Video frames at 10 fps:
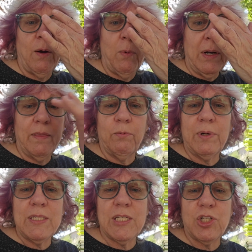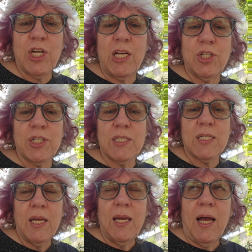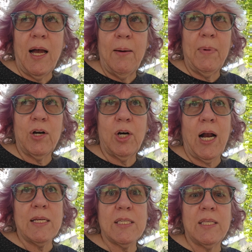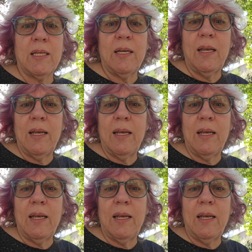that one of the recent changes across the